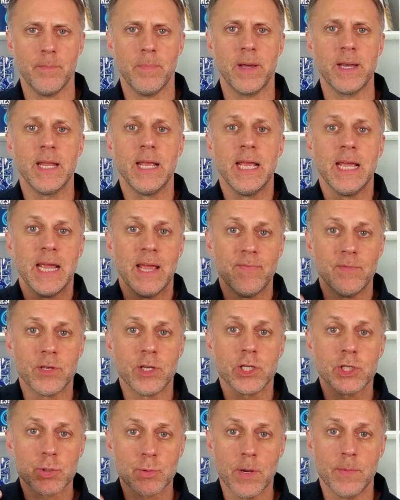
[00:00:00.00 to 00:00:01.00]
but in the
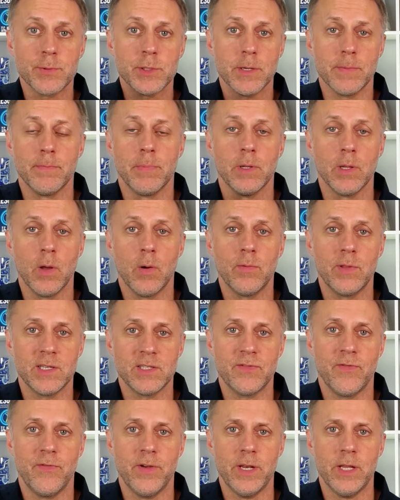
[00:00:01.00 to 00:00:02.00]
description below
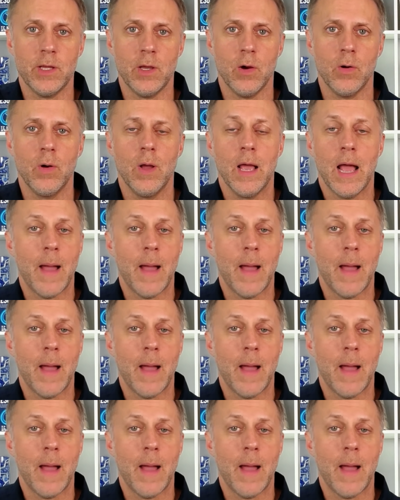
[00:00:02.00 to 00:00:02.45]
this video,